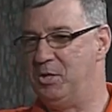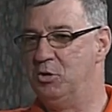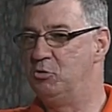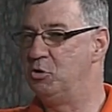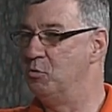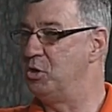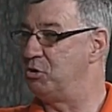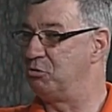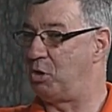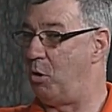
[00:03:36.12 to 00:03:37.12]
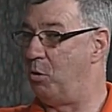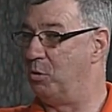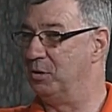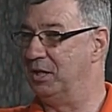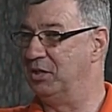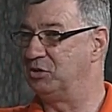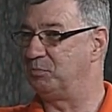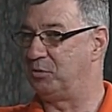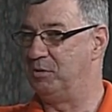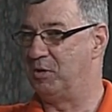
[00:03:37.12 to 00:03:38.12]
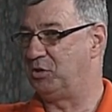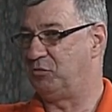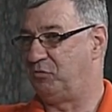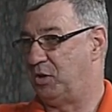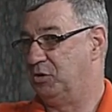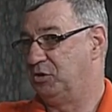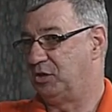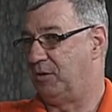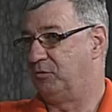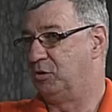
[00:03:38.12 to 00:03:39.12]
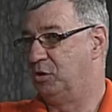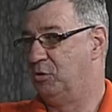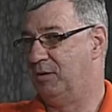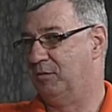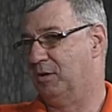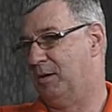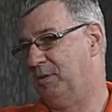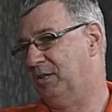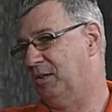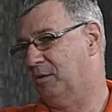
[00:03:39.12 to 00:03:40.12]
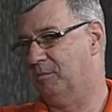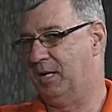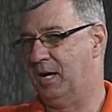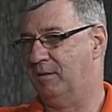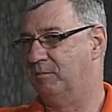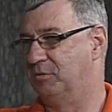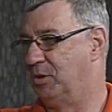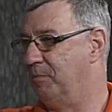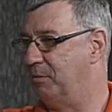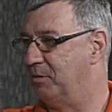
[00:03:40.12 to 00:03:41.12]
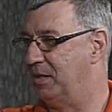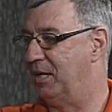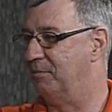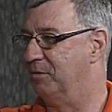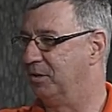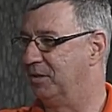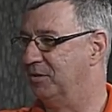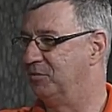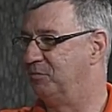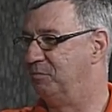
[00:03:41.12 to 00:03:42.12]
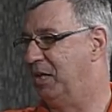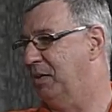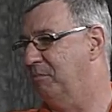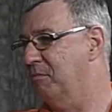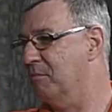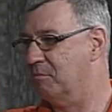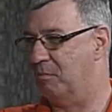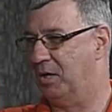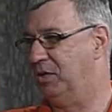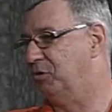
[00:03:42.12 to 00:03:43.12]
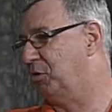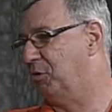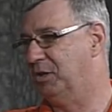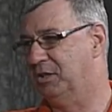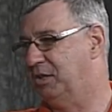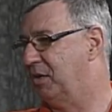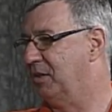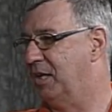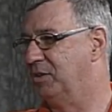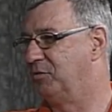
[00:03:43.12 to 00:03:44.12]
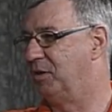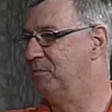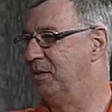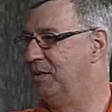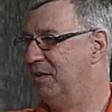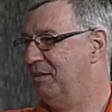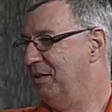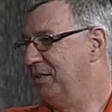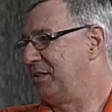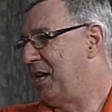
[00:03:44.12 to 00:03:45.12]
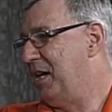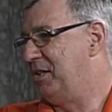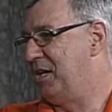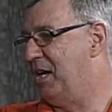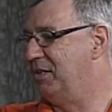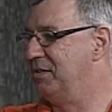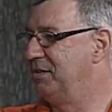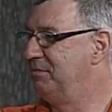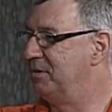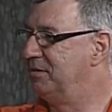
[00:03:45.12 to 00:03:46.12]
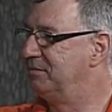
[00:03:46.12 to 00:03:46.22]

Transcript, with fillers: mean, you do what you're told, and it's pretty much fun stuff to do. Even though I mean, you know, may not uh. some people may not look at as getting muddy and dirty and yelled at as fun. No, but so it's kind of challenging. It